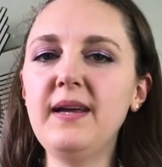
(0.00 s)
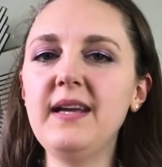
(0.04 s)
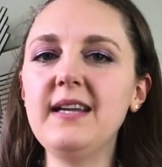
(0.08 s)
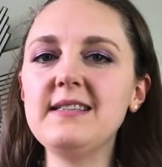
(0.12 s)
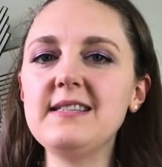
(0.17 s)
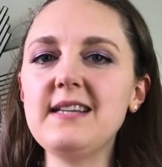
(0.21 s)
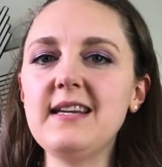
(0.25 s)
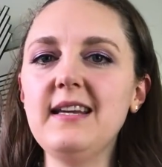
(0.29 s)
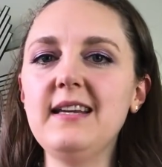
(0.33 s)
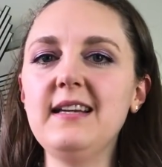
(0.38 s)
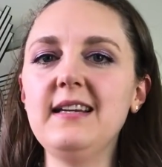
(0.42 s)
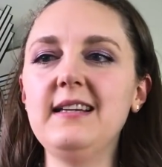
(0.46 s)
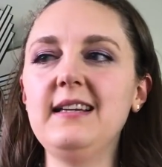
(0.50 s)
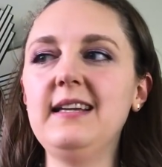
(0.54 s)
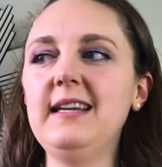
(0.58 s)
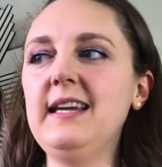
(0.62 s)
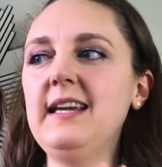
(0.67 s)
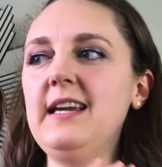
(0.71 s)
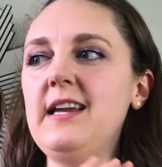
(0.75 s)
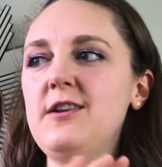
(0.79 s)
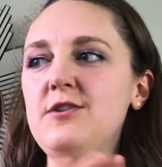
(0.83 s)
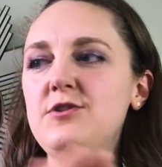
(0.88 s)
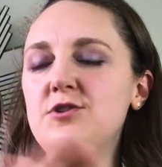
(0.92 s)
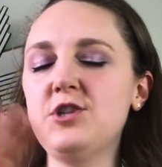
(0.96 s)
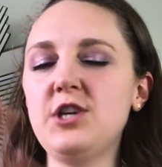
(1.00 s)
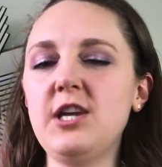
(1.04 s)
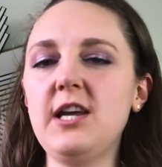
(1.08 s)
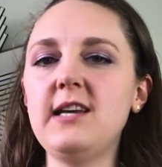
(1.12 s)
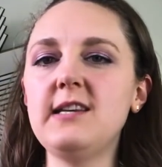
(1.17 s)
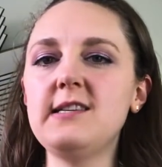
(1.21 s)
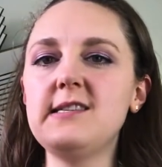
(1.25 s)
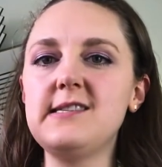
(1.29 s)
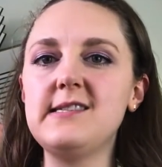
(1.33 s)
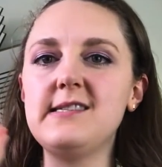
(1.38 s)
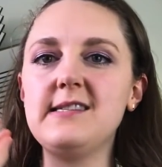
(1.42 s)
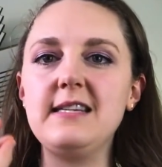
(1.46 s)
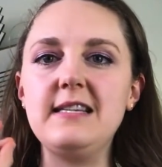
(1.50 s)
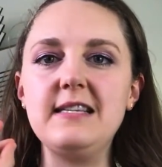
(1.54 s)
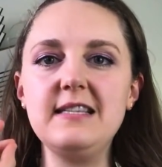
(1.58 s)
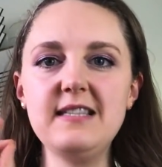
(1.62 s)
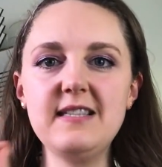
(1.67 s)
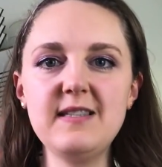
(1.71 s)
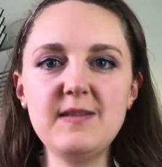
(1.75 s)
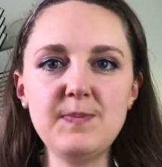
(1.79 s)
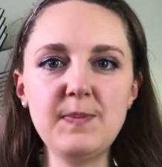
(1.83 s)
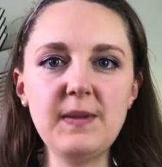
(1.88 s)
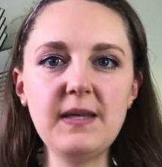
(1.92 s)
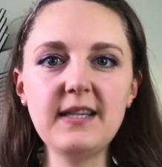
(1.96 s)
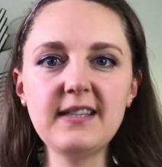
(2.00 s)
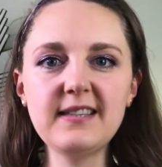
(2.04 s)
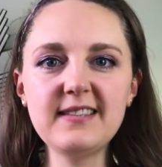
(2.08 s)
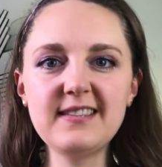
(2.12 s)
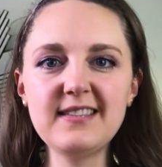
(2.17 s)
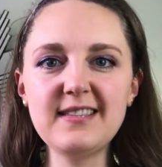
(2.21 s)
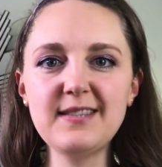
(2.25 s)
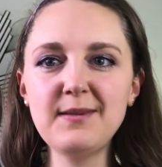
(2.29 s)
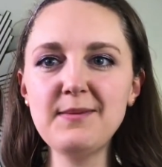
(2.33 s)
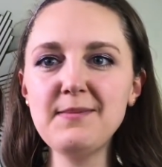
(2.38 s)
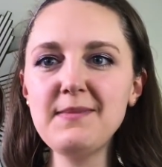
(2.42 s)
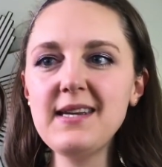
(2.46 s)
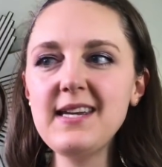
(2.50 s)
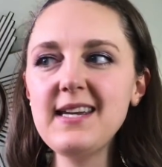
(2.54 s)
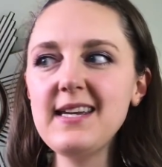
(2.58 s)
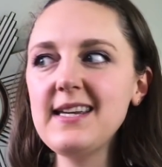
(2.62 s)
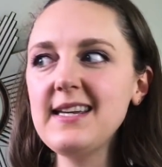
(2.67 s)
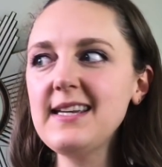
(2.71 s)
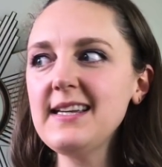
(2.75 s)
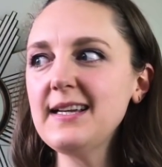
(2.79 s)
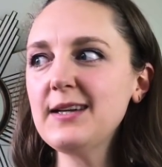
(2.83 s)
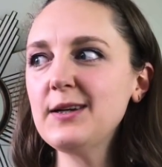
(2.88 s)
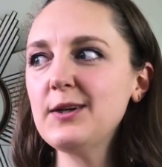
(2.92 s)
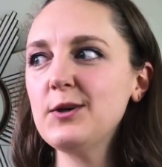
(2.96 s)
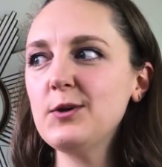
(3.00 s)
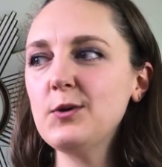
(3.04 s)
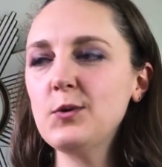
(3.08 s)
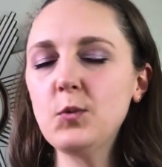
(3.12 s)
but it just speaks to me